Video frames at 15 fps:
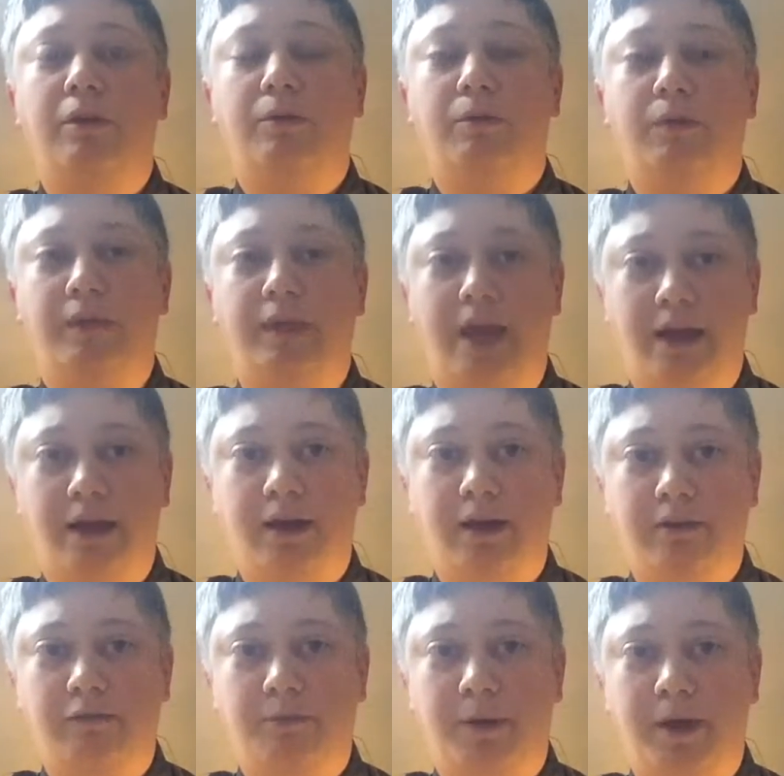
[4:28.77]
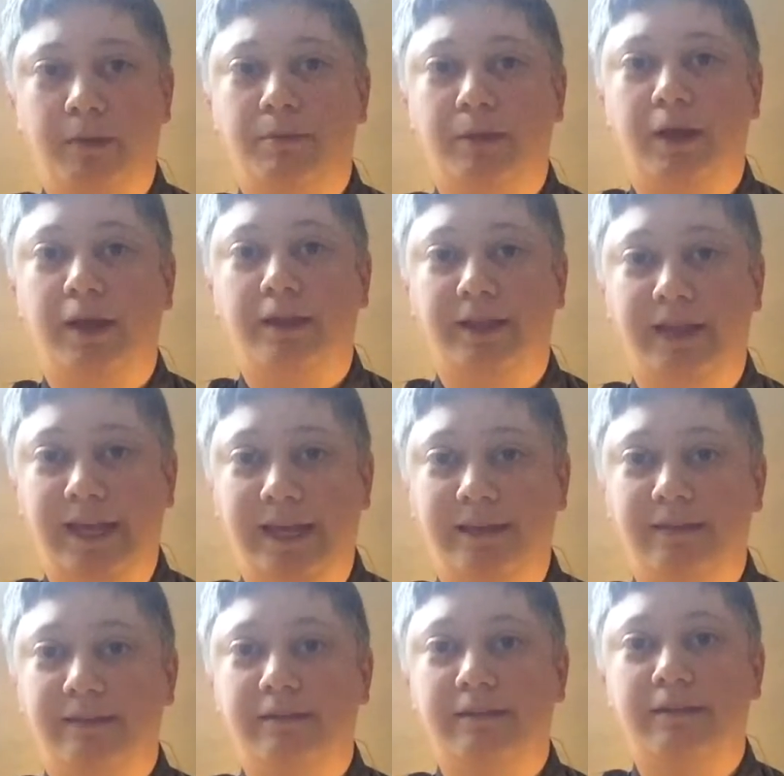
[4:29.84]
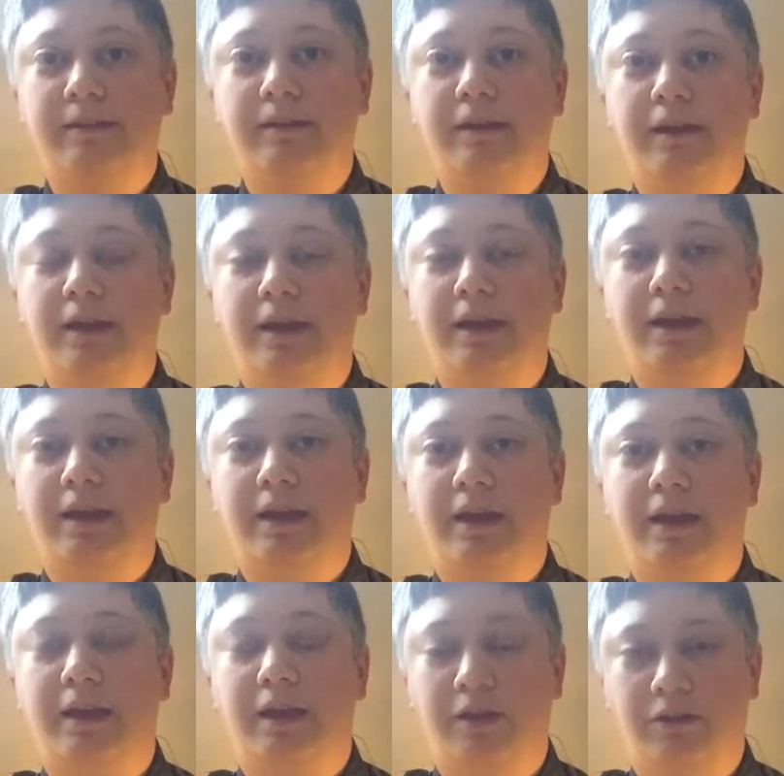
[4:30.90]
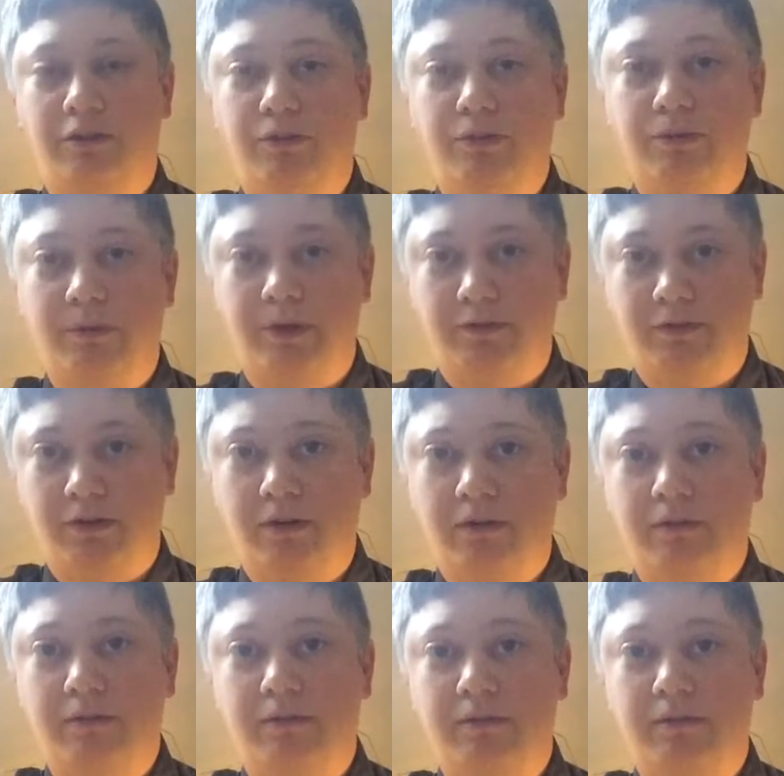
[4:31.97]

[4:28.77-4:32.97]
when that kind of pipeline leaks into a river,